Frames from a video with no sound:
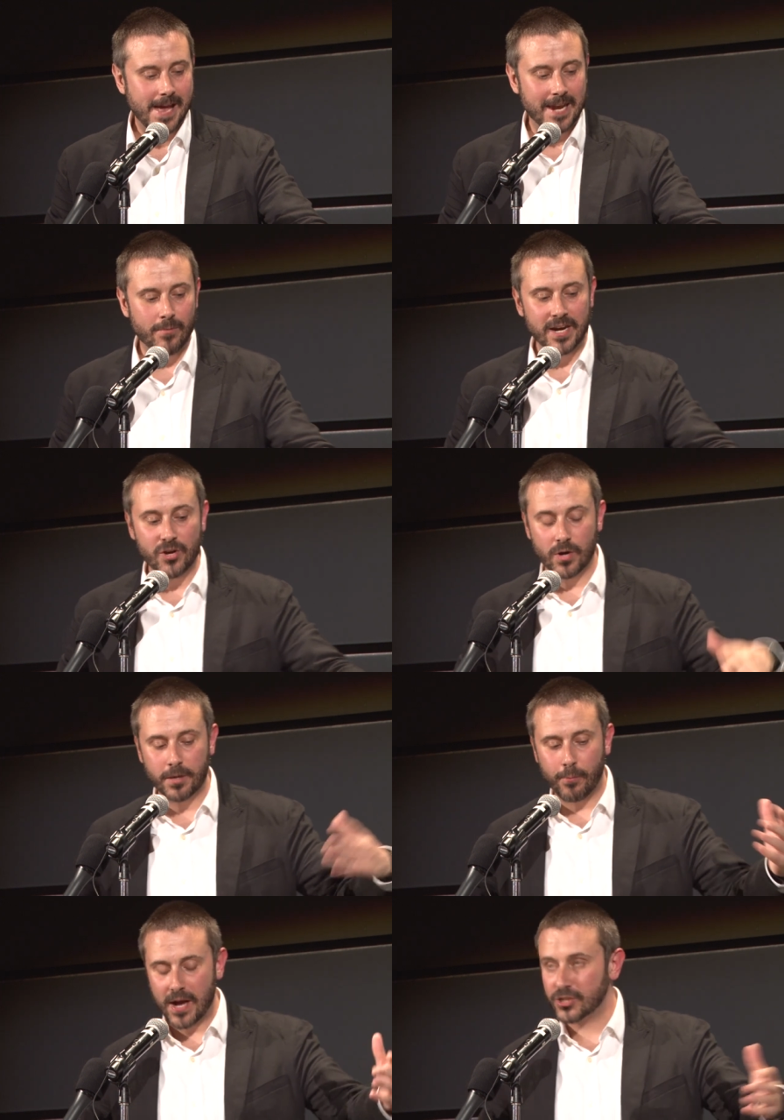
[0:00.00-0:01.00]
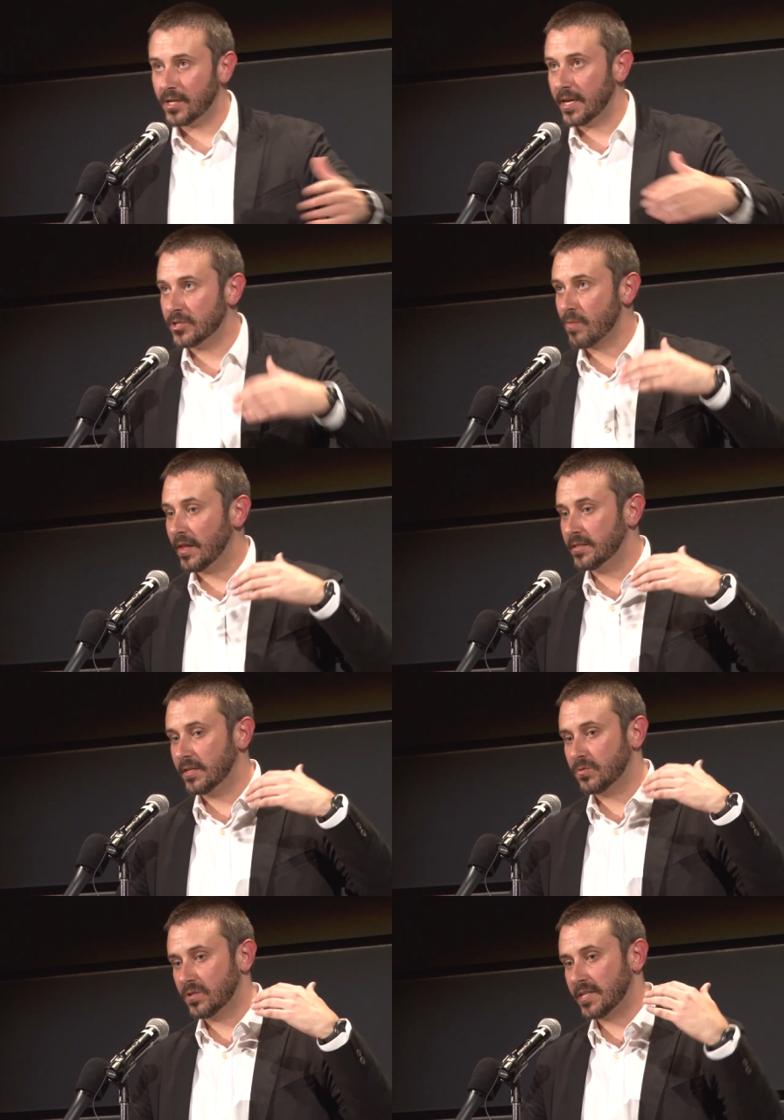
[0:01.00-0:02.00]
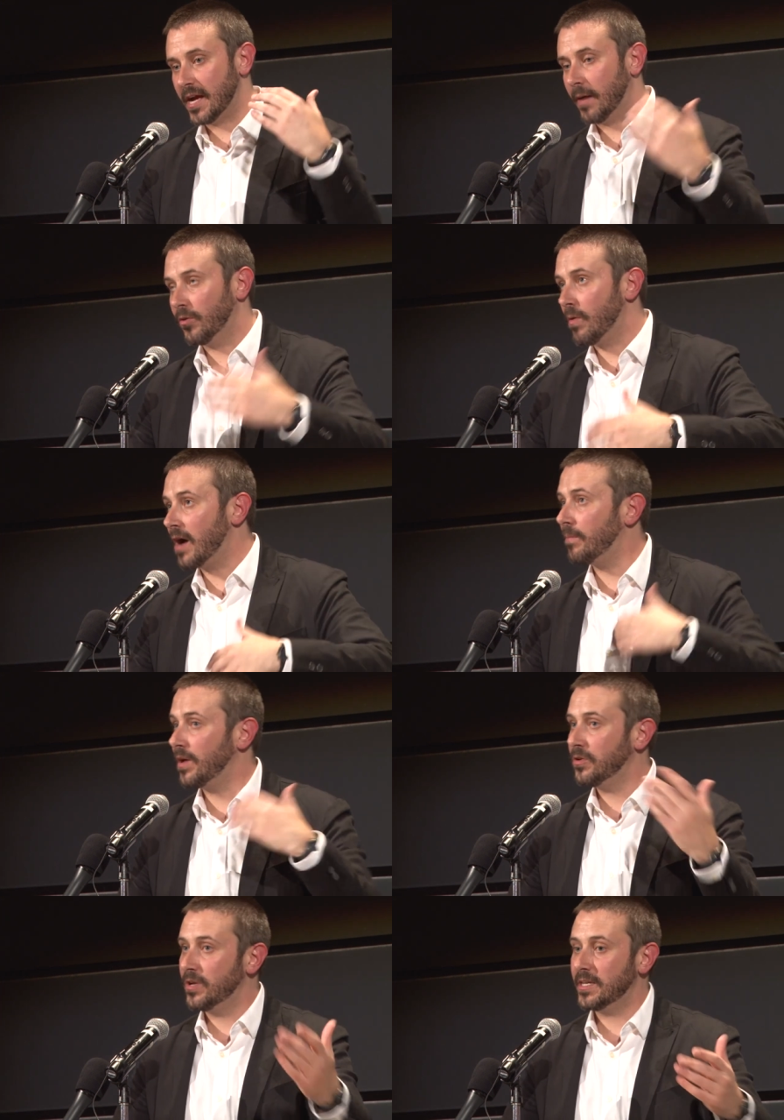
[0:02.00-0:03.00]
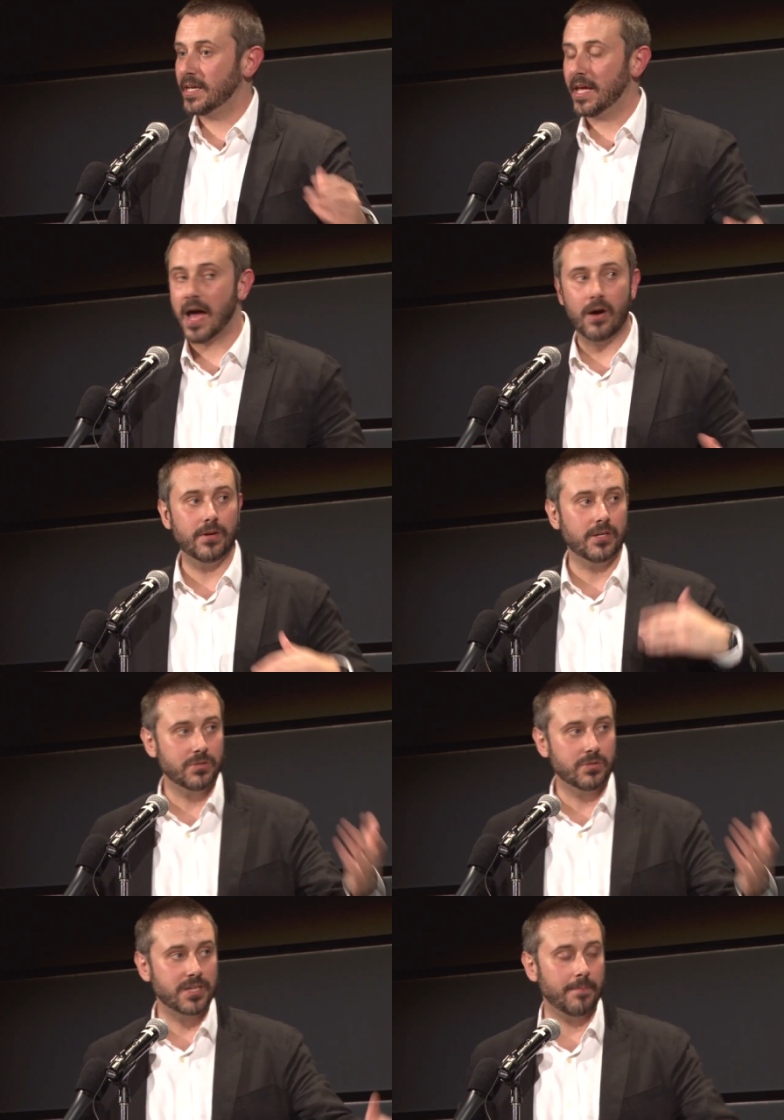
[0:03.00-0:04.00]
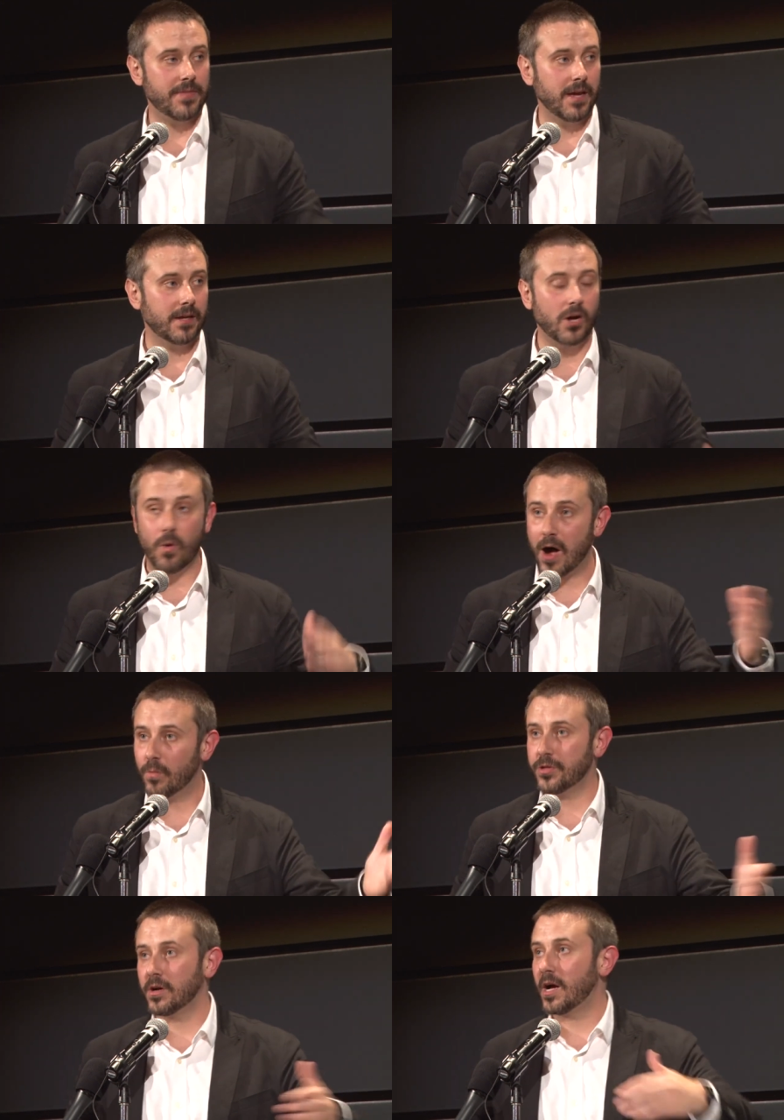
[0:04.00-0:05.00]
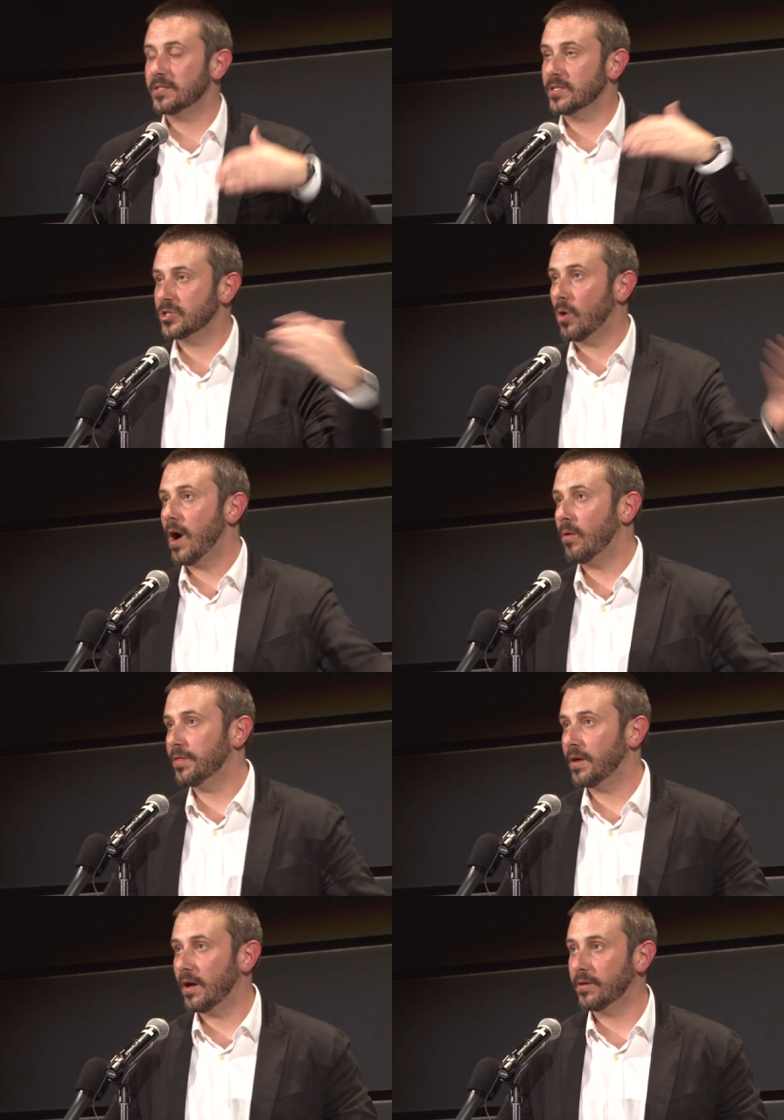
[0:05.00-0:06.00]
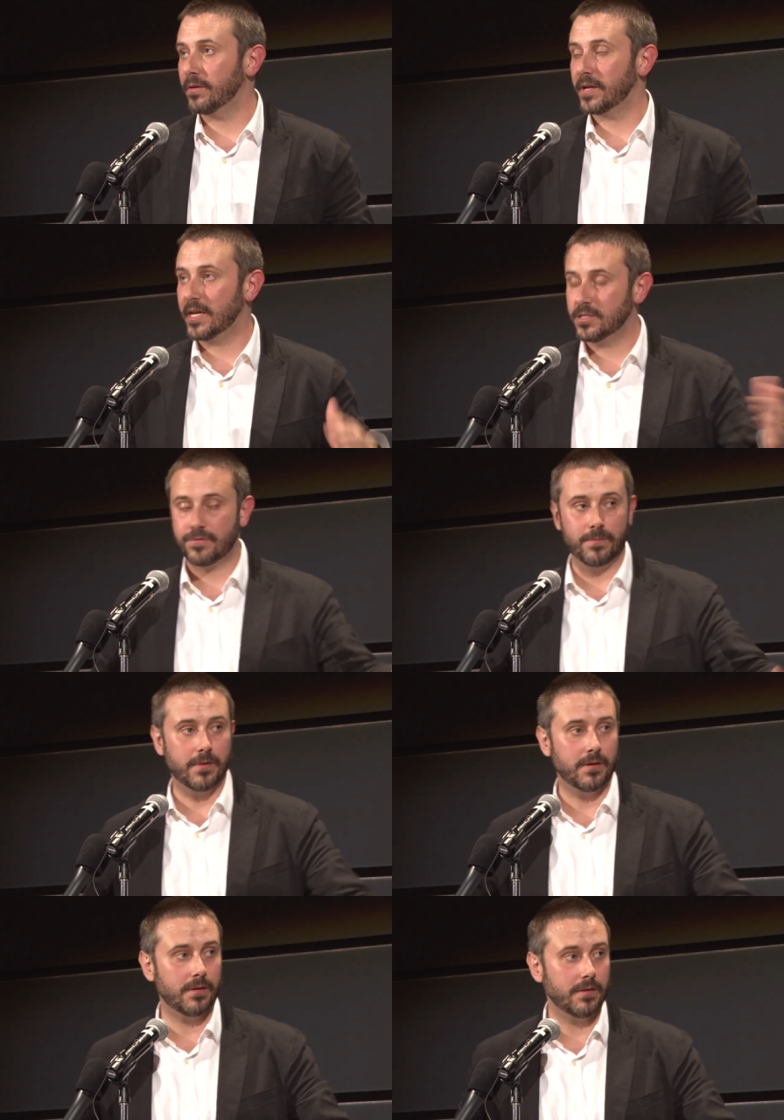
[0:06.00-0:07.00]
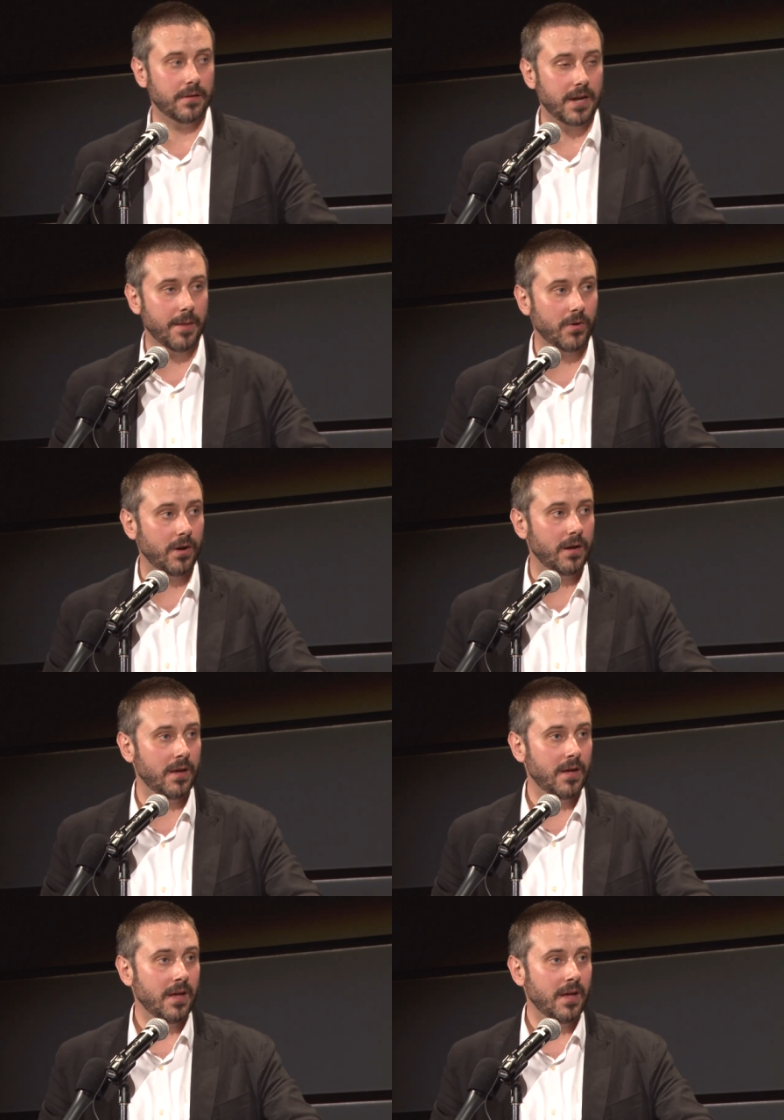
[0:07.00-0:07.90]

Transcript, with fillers: and he went into a depression and his relatives were saying, Abdul Rahman, you need to get out and do something. go out with your cousins, go out with the other kids from the, the neighborhood.